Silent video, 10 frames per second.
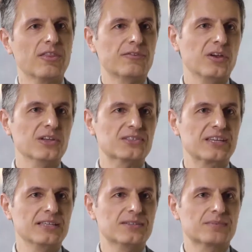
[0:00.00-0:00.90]
The
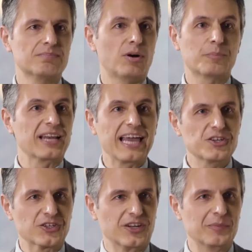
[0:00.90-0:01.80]
first is
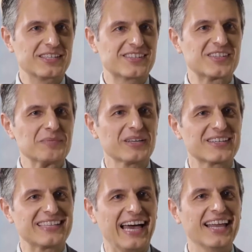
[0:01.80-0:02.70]
population. I mean, it's as simple
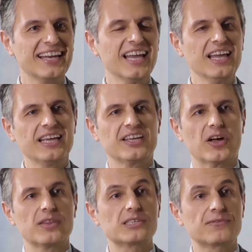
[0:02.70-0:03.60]
as that.
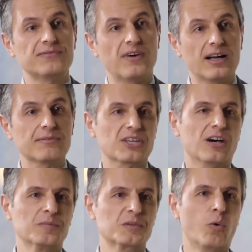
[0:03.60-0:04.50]
There's 5
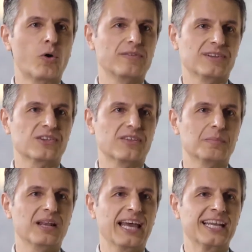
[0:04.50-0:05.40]
times more of us on
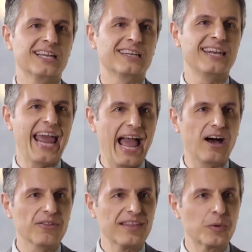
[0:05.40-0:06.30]
the planet
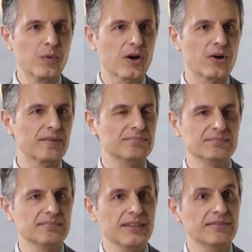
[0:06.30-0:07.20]
now than there were
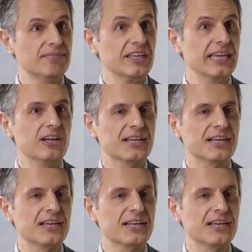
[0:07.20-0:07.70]
in the year